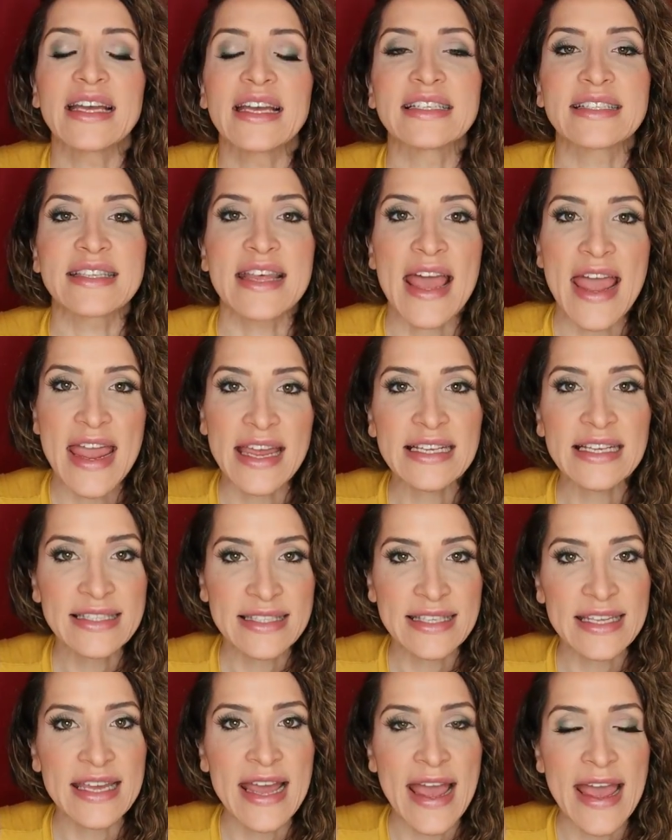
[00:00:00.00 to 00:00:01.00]
is the A
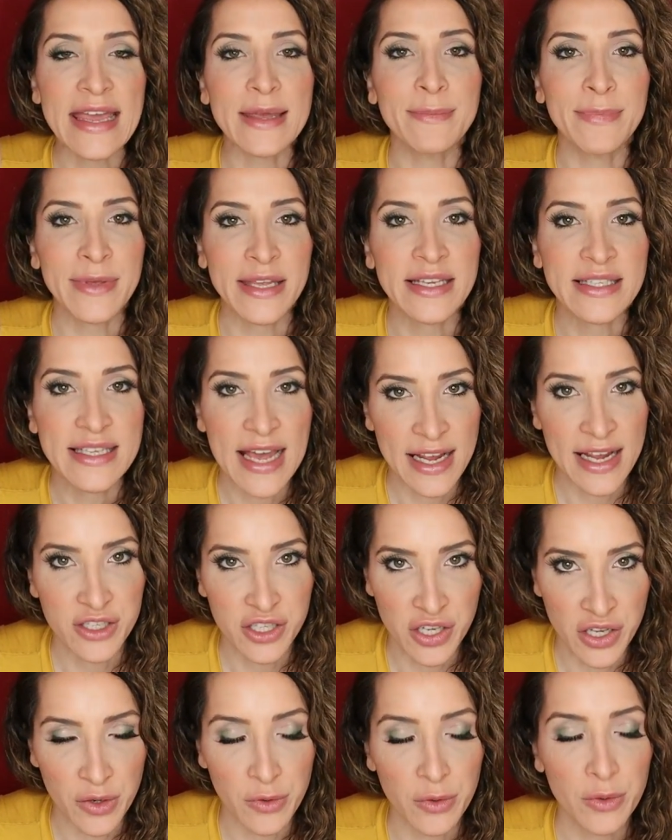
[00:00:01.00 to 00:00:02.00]
C A B
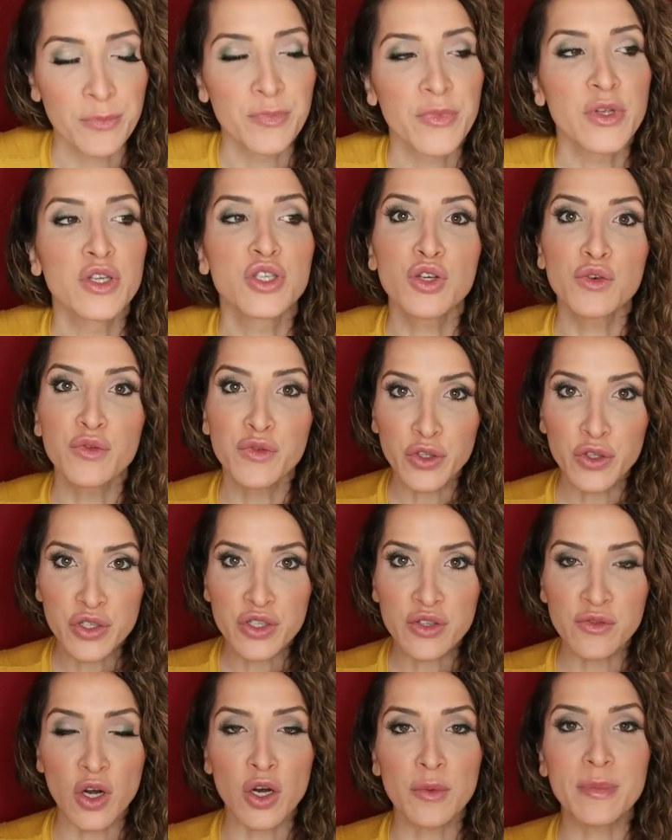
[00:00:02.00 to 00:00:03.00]
tattoo. So
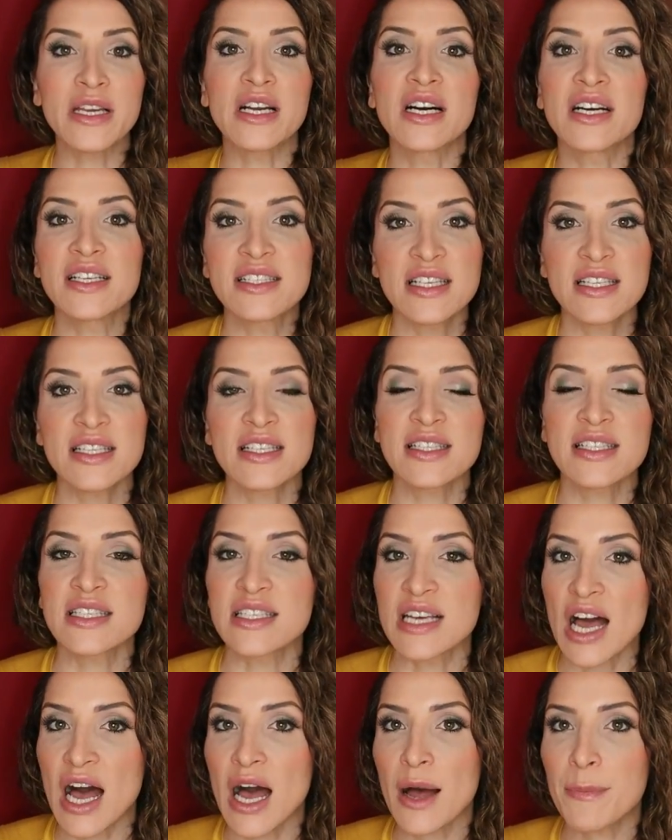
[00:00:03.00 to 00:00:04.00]
first of all, because this is the
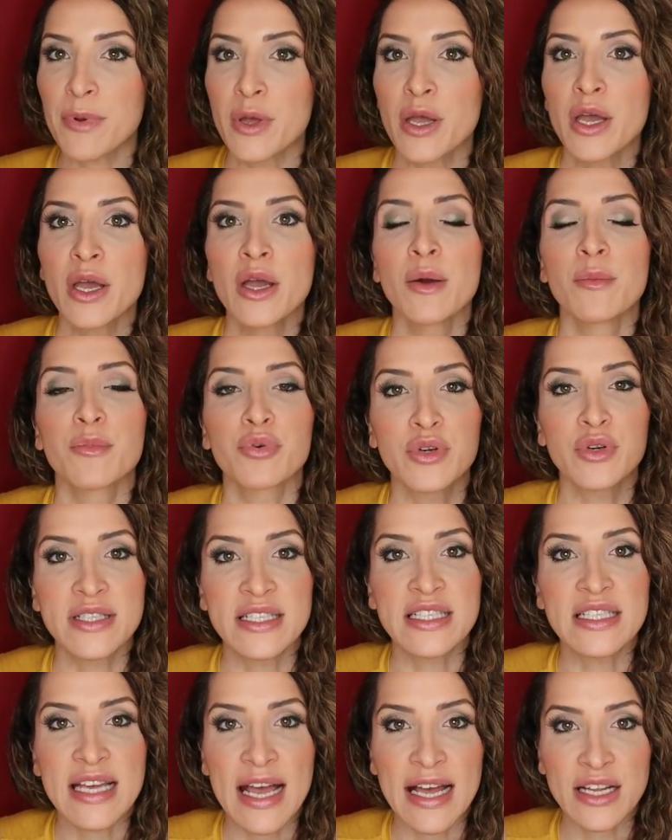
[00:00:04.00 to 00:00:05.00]
top
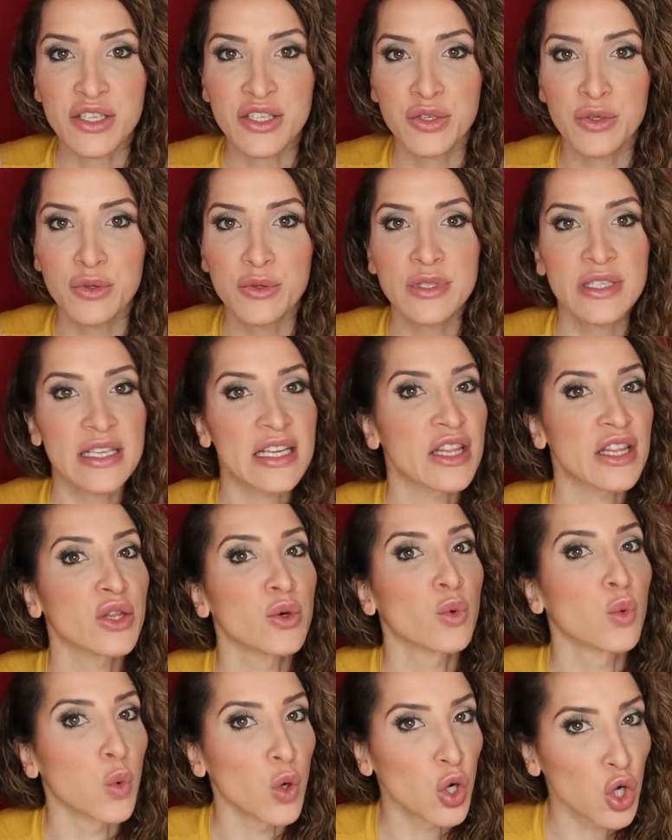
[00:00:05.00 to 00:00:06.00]
prison tattoos in
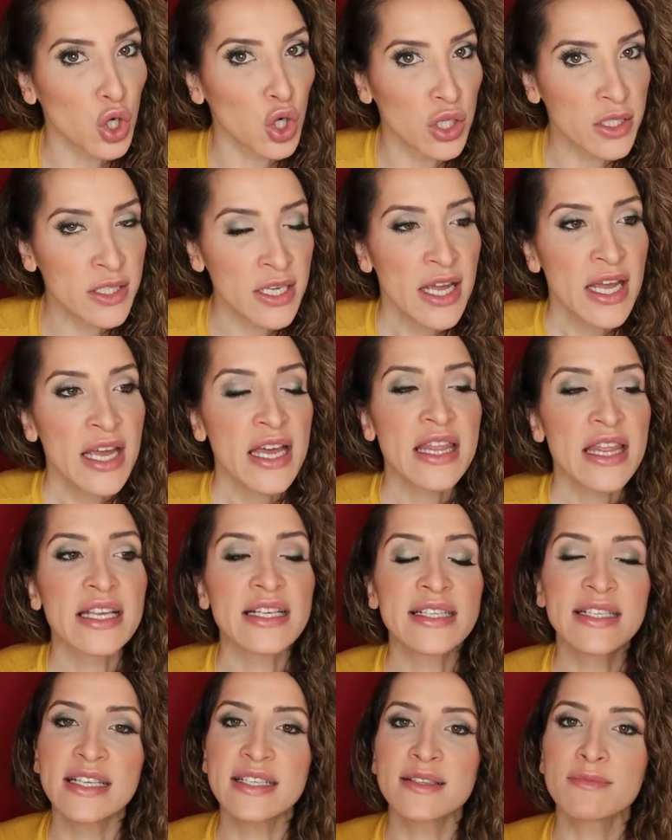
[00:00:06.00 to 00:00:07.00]
the world,
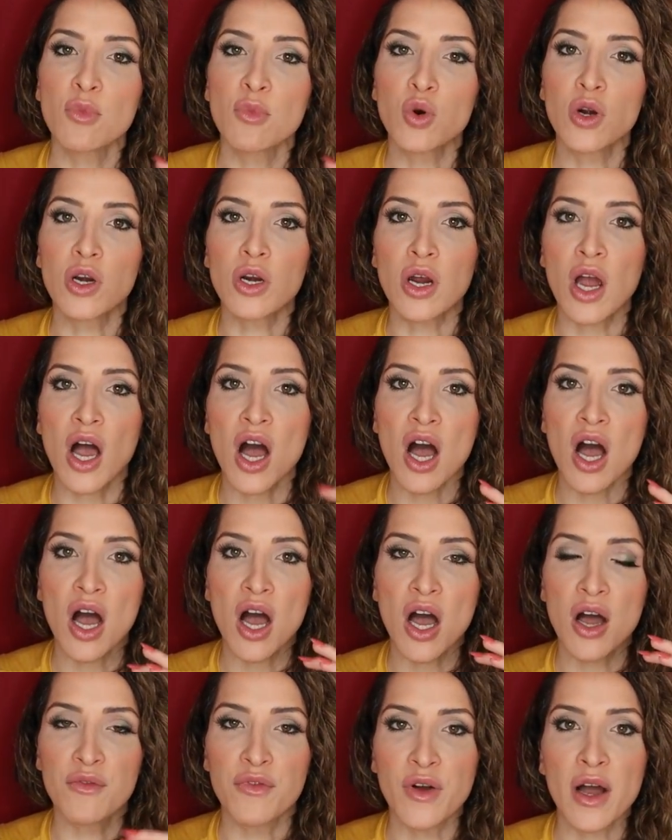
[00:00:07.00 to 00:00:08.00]
this is more
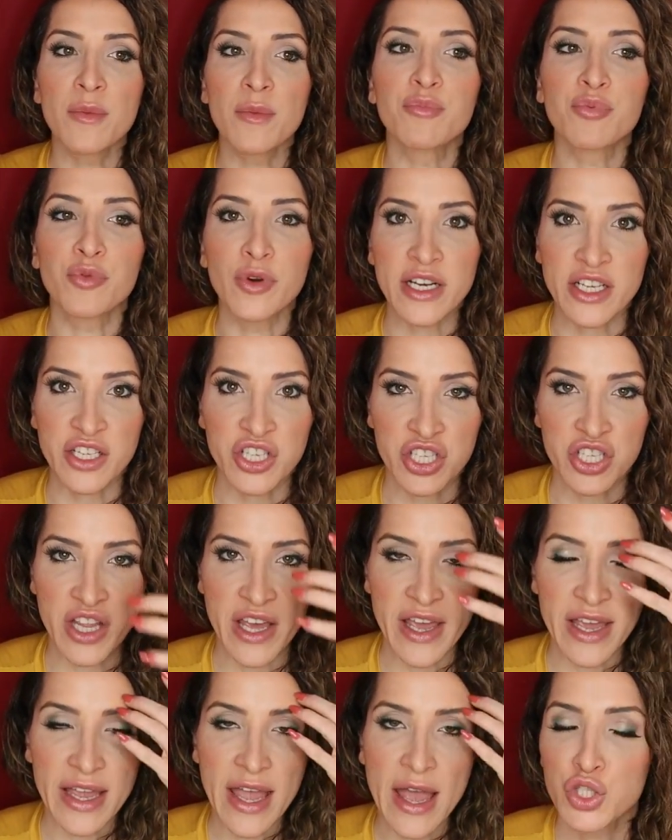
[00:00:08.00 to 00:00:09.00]
of a British
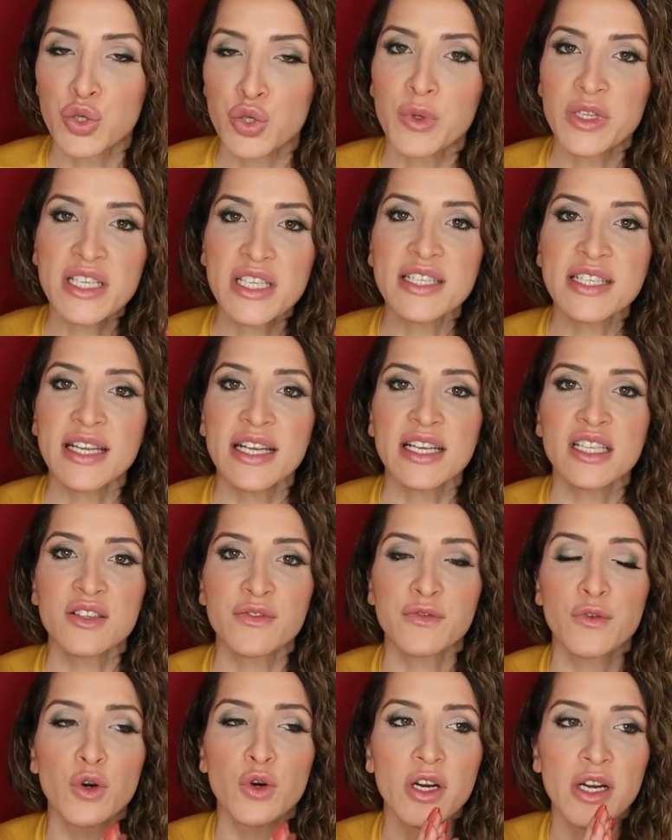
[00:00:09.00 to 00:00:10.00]
thing. So what this stands
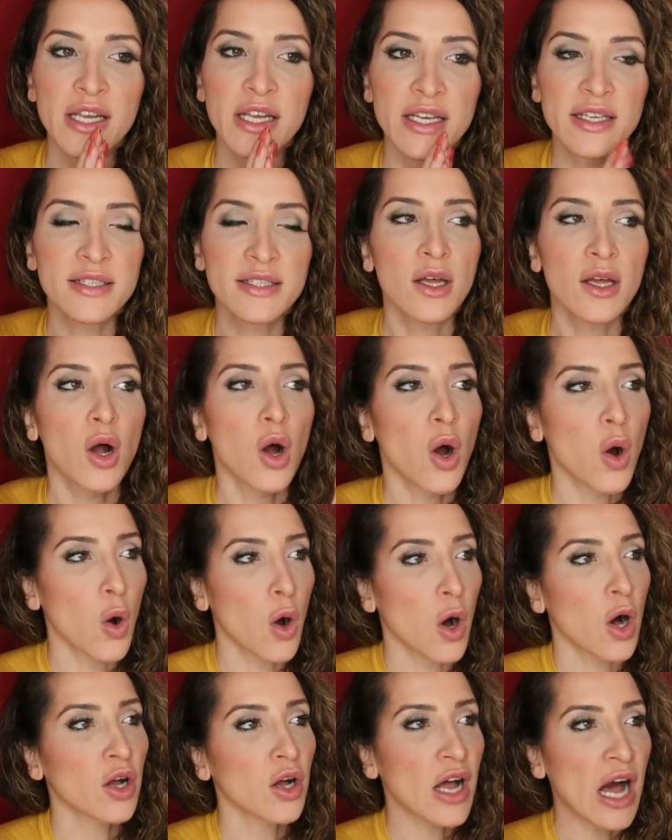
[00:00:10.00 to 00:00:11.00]
for is
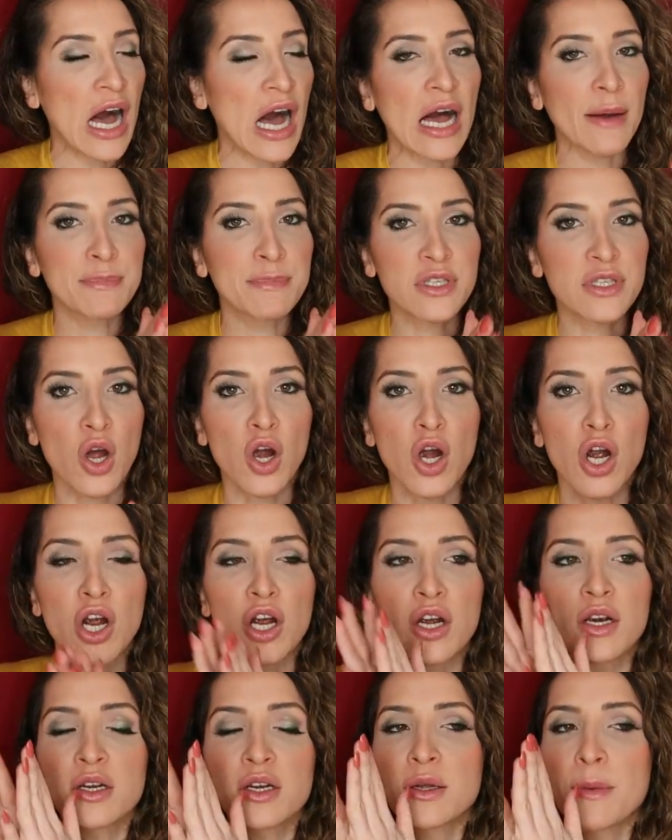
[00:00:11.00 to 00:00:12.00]
all cops
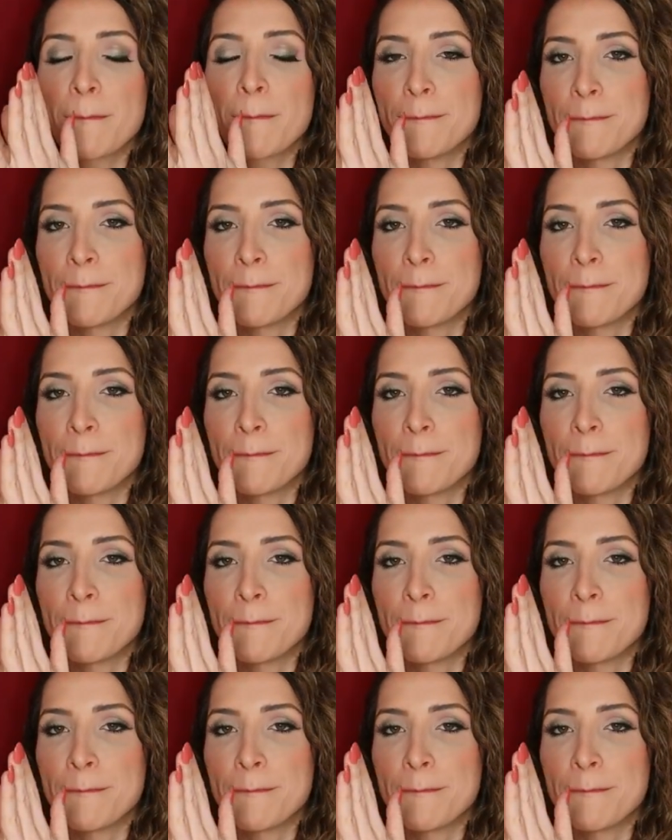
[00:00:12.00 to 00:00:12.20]
are,